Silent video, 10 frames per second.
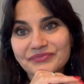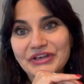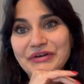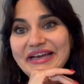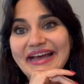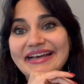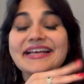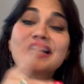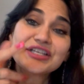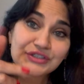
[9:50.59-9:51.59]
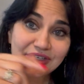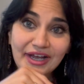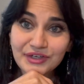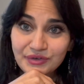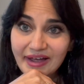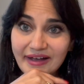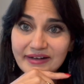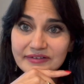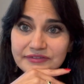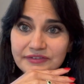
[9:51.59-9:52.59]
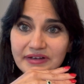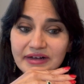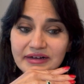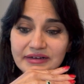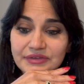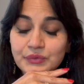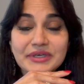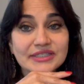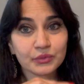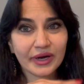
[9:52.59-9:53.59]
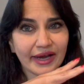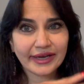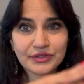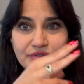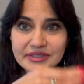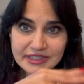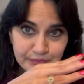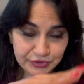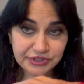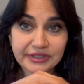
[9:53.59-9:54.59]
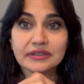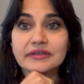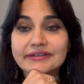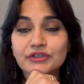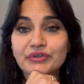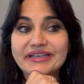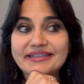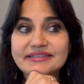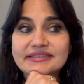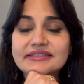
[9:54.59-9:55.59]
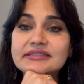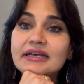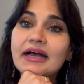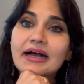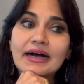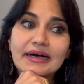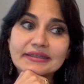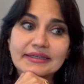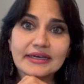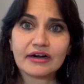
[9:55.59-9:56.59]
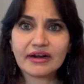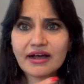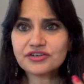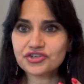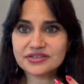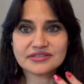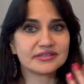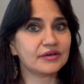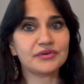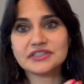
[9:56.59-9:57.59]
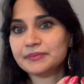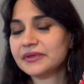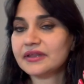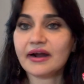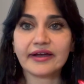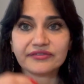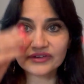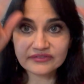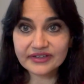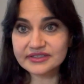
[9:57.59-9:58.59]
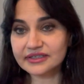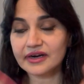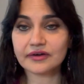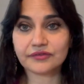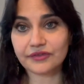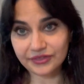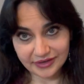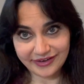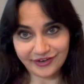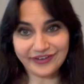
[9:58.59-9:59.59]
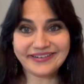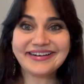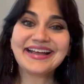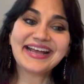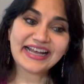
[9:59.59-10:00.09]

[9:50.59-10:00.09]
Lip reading: Okay, so now you have the reason why I use these particular ingredients. They are not just a recipe that I've invented out of the thin air.